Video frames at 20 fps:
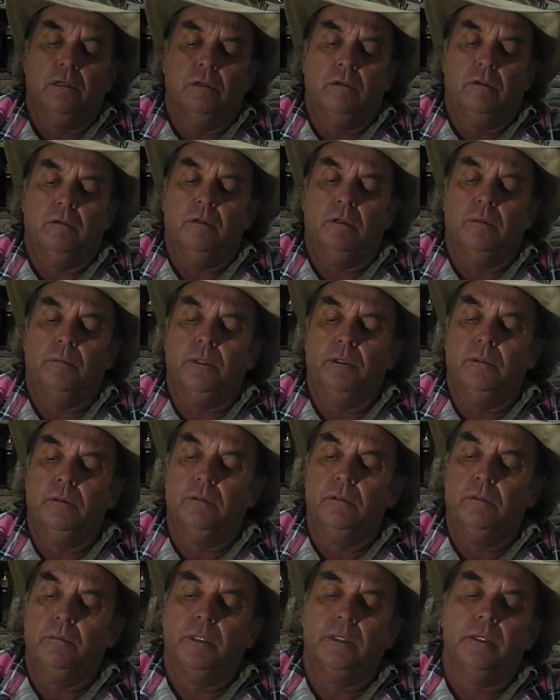Won't be
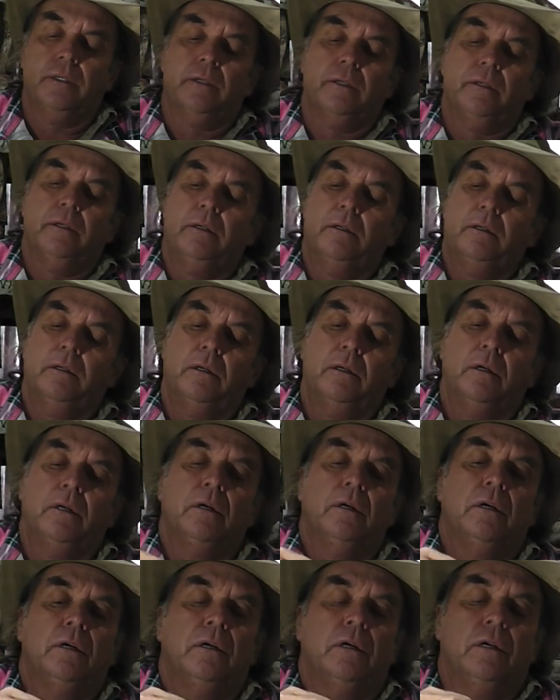long, won't
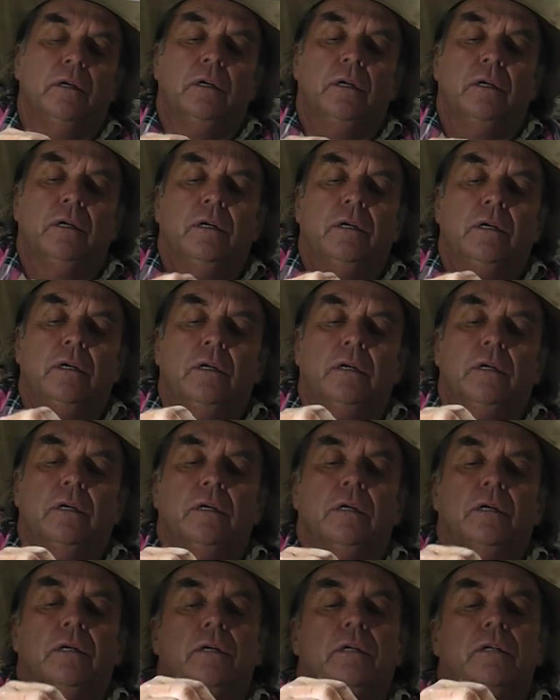I?
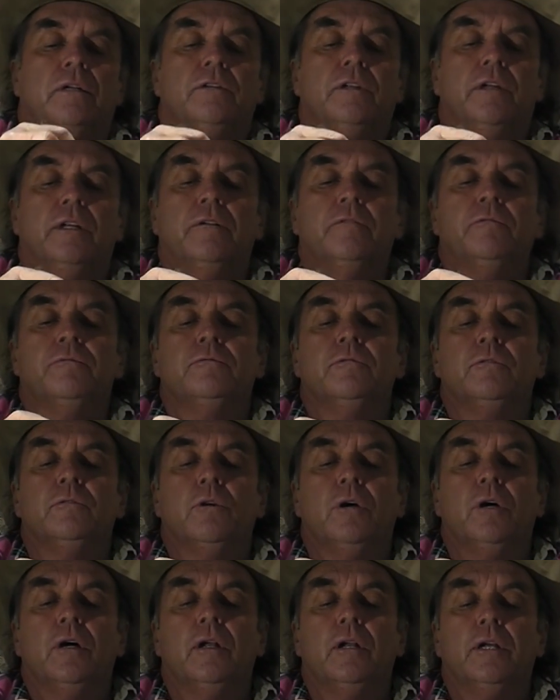Instead of
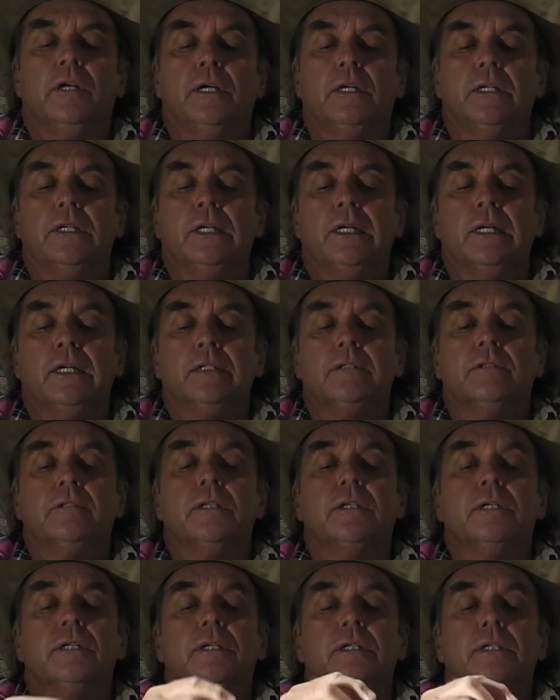rolling it down and
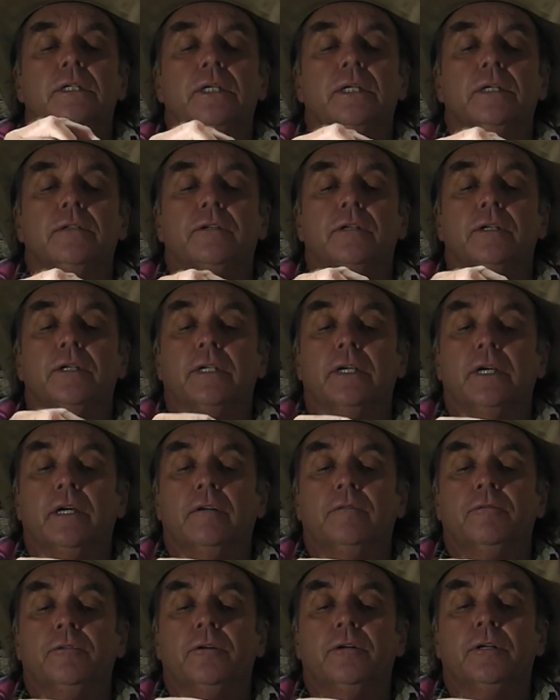sticking it down so you
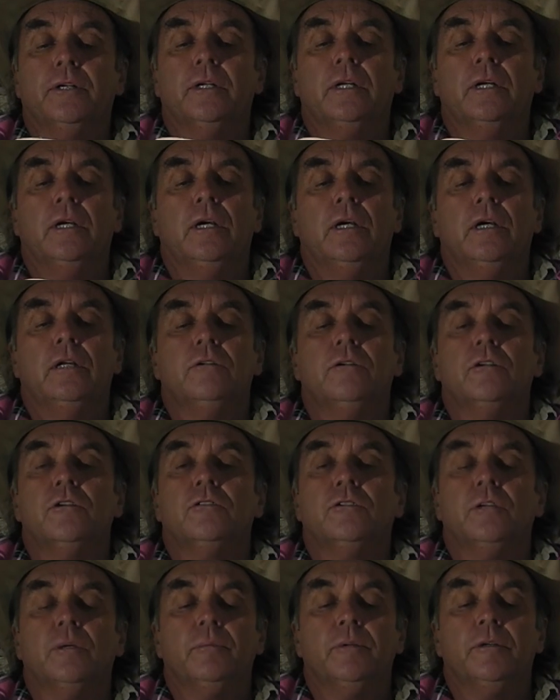can't find it,
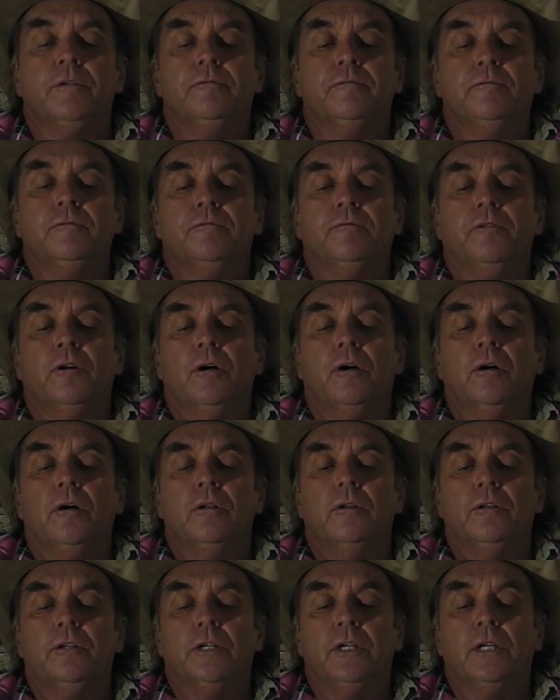just simply
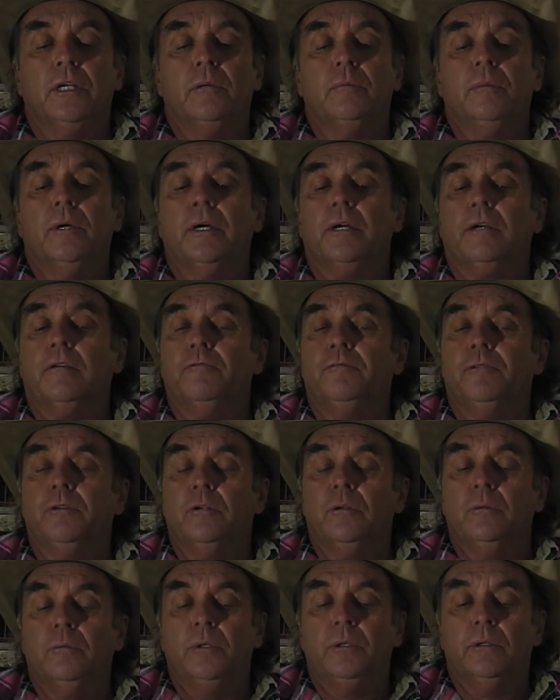fold the end back a
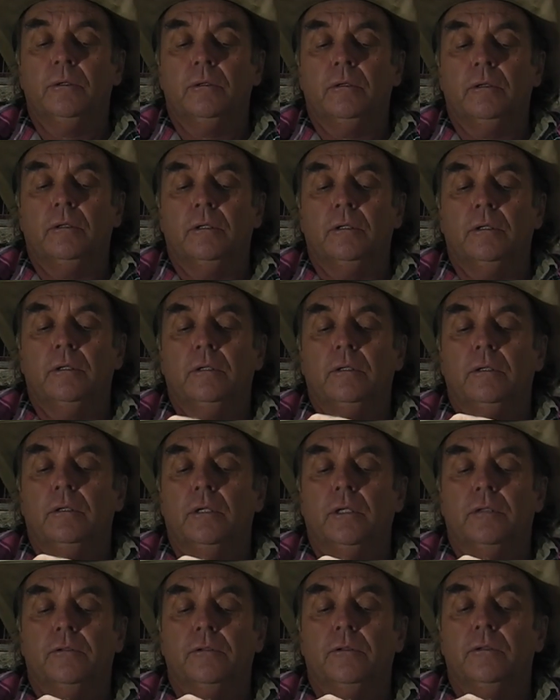few mil.
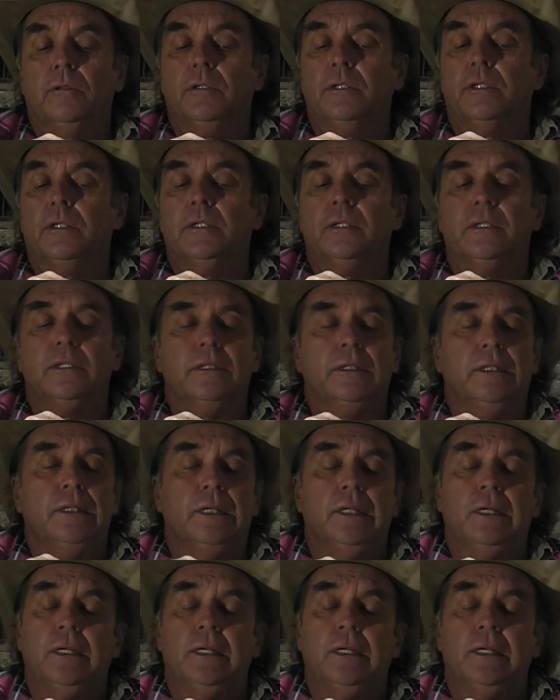That's all you need.